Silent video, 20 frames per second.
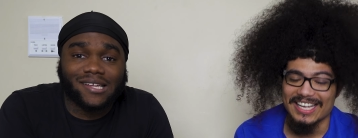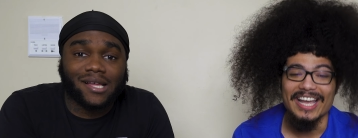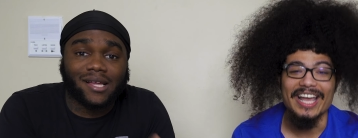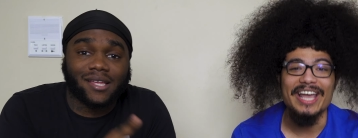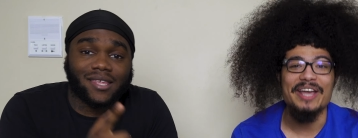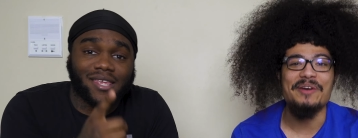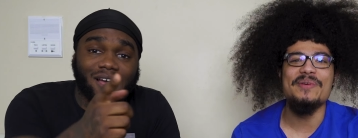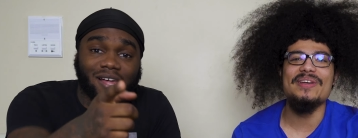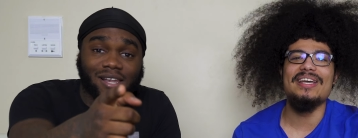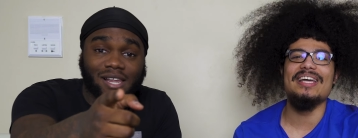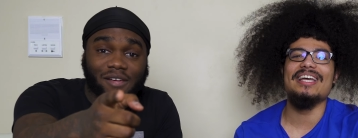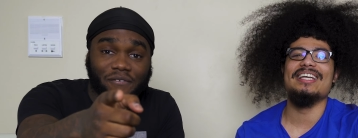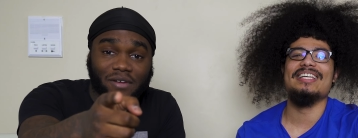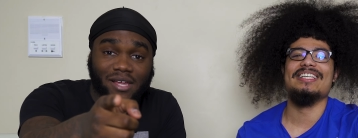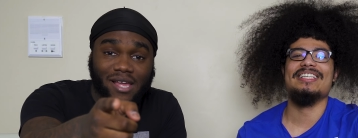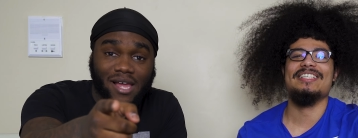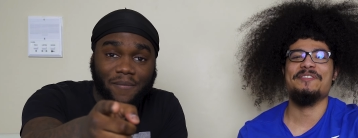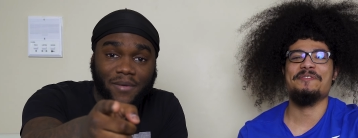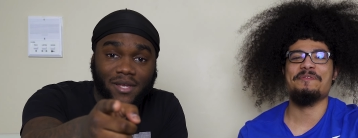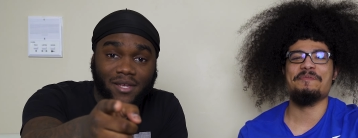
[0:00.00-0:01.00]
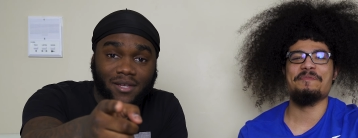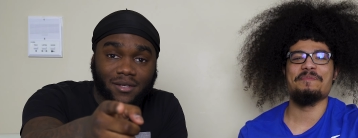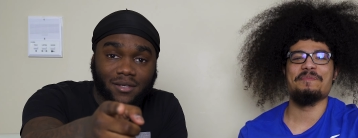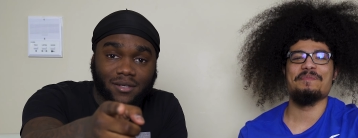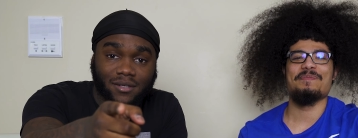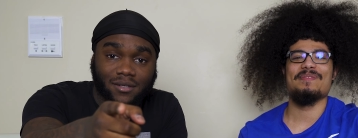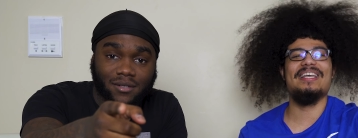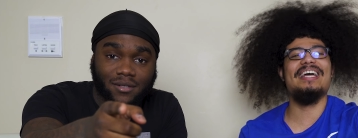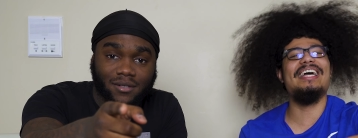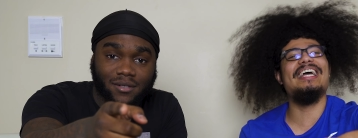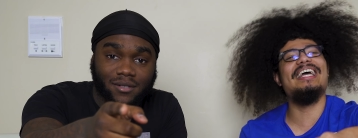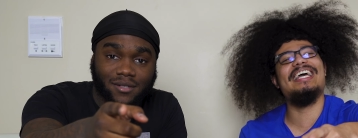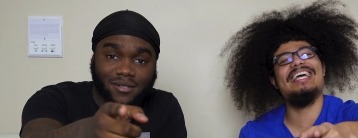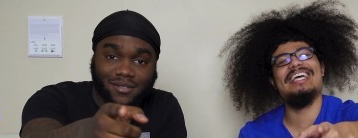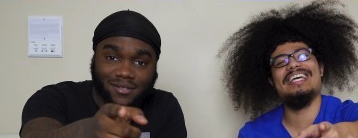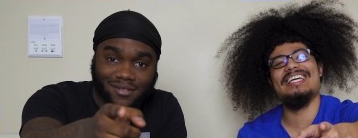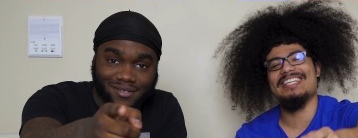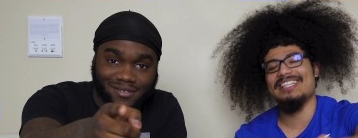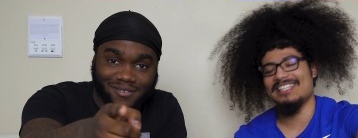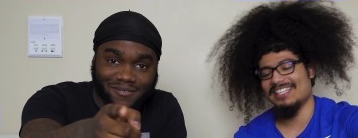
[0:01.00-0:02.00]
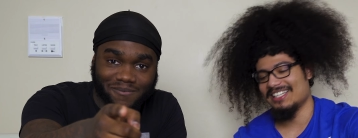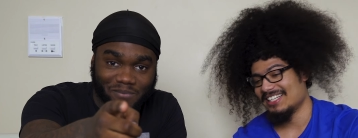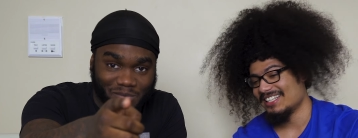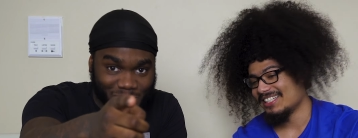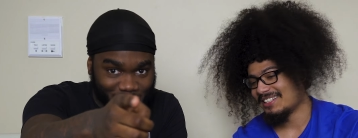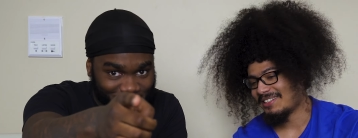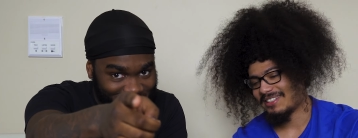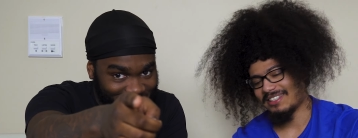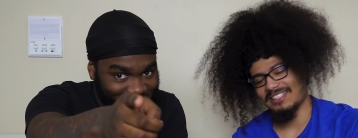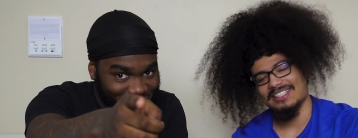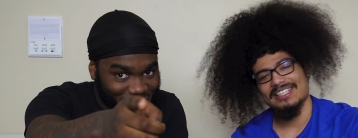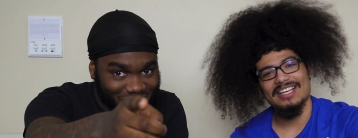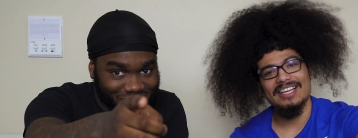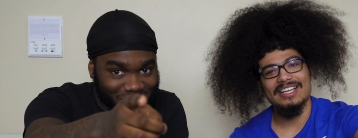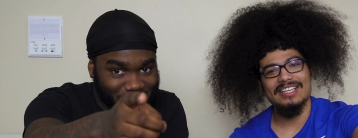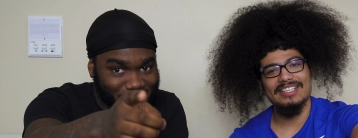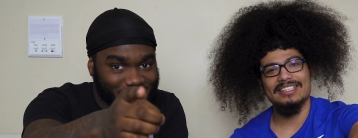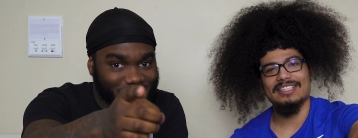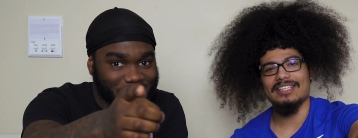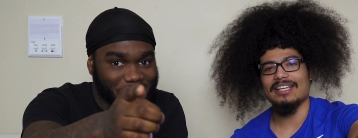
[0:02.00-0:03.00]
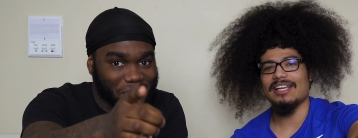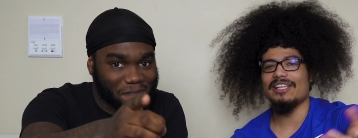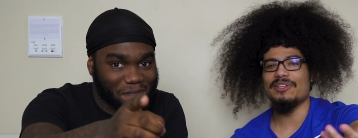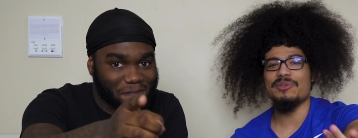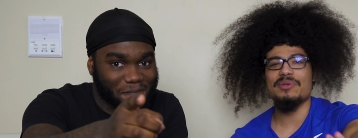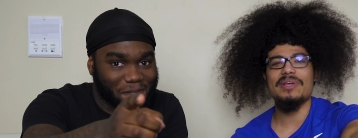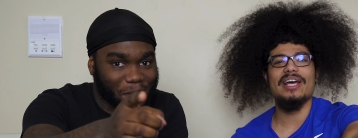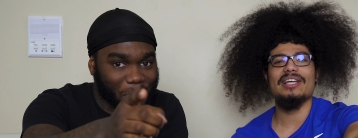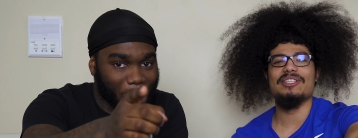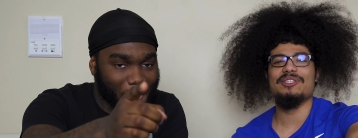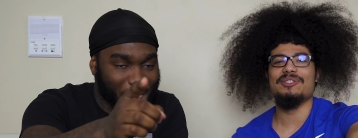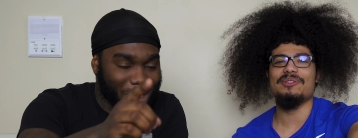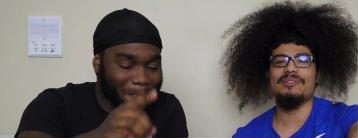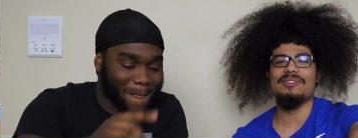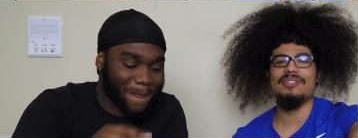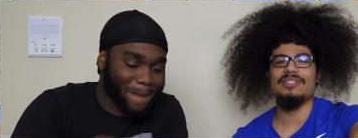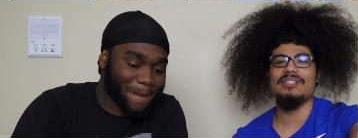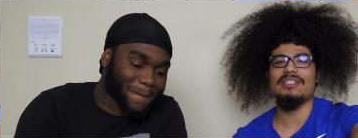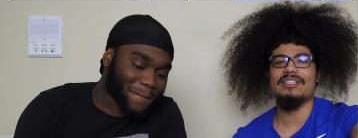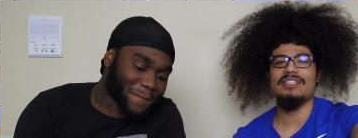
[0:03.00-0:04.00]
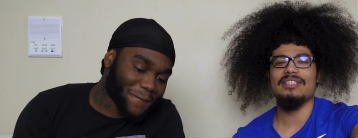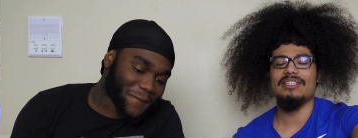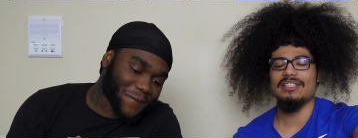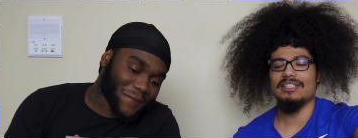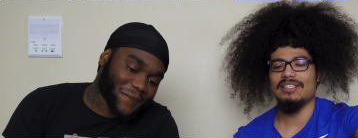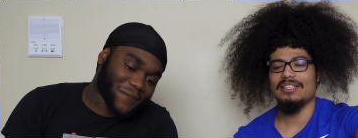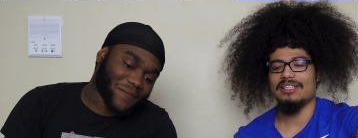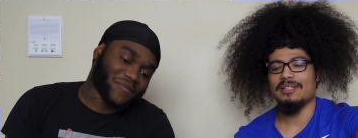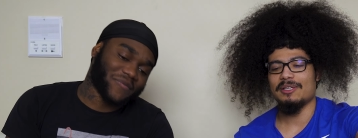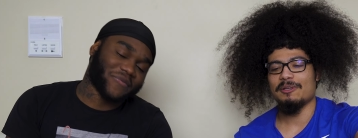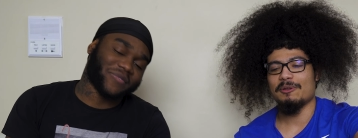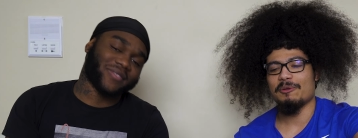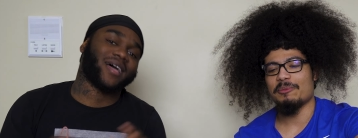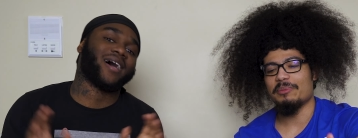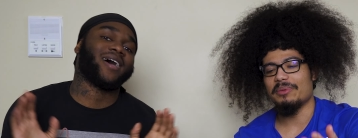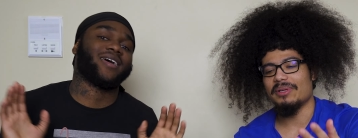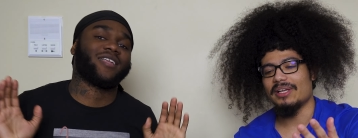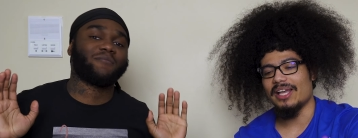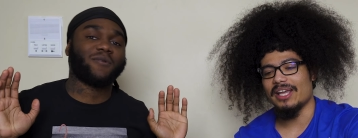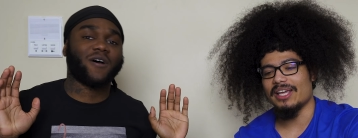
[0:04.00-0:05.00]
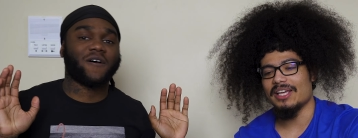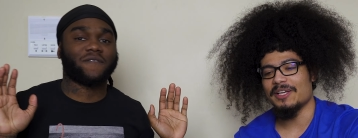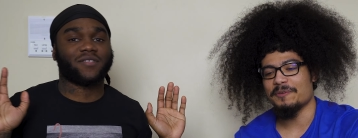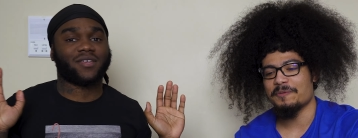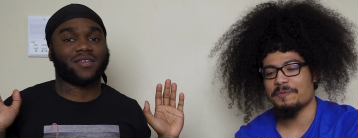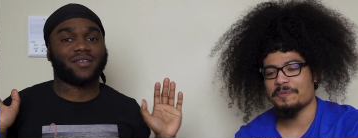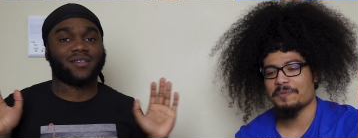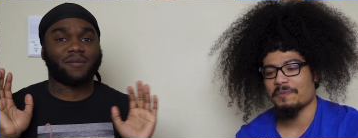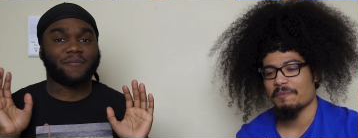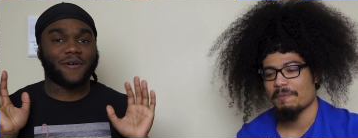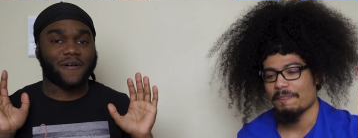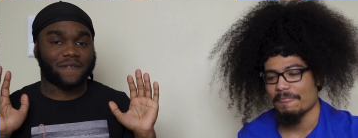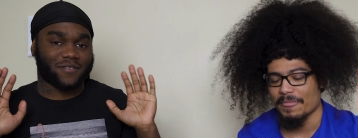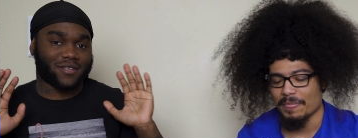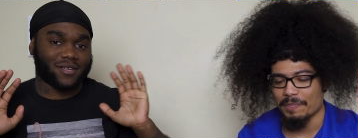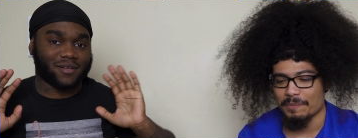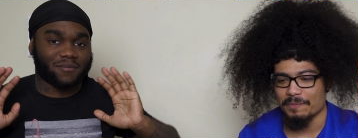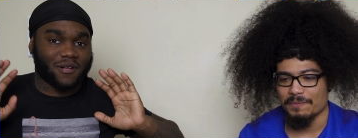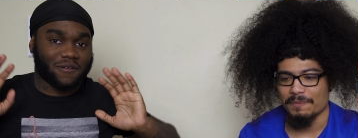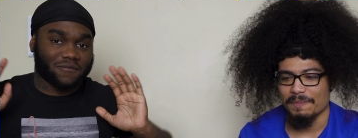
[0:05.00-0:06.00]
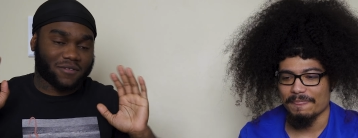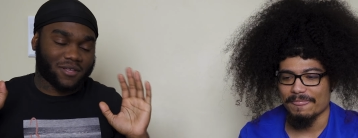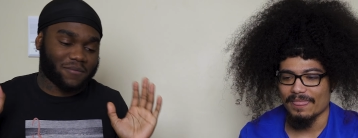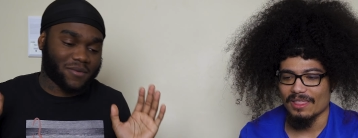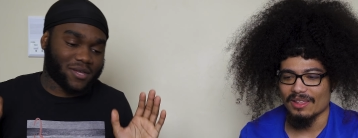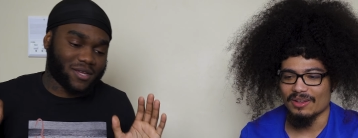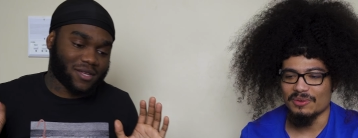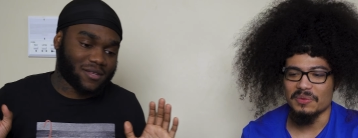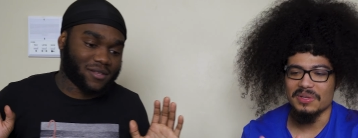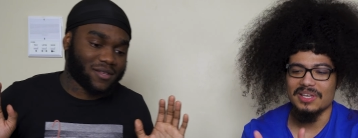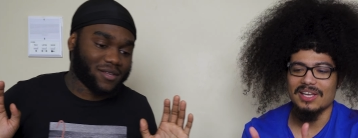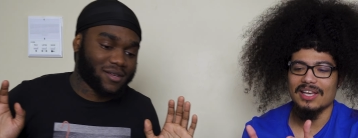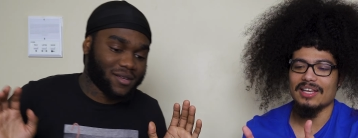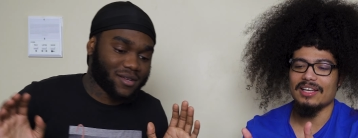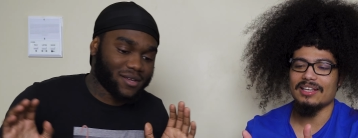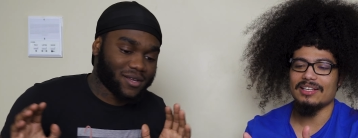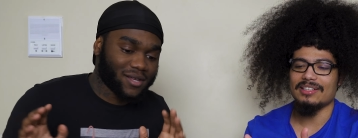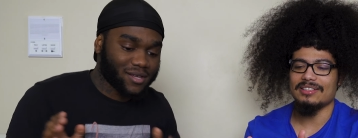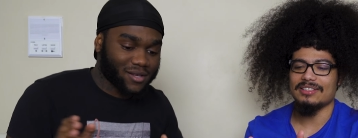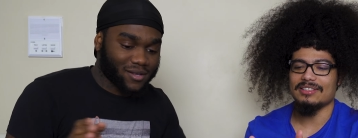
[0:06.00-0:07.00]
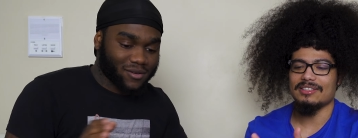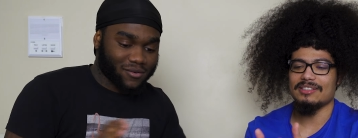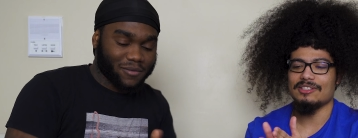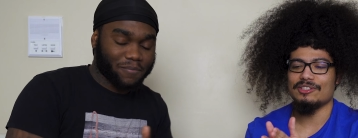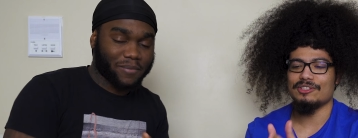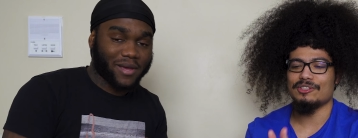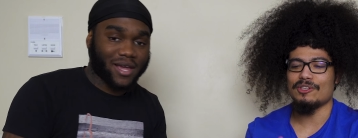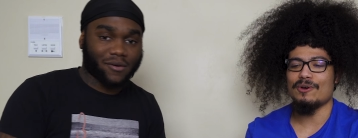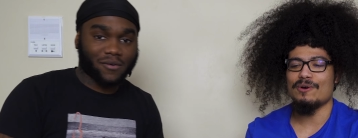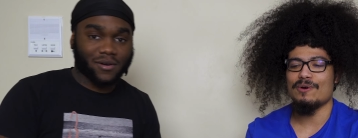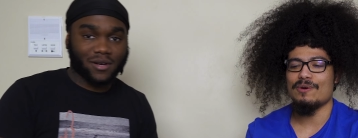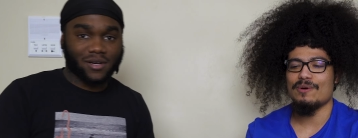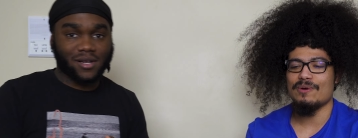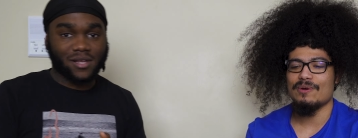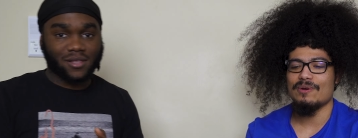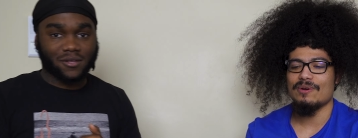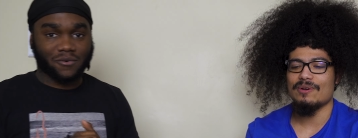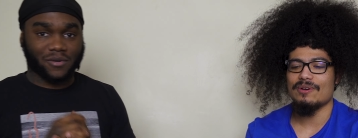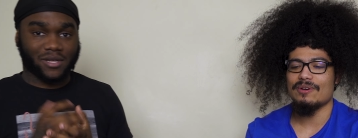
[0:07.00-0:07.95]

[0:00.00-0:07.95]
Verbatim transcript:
Speaker 1: Hey,
Speaker 2: y'all left got... a comment? Did
Speaker 1: you leave a comment? Hey, you got to. Dude. All
Speaker 2: right, I'm hey. off that. I'm off that. I'm off that, man. We got. We back so, with another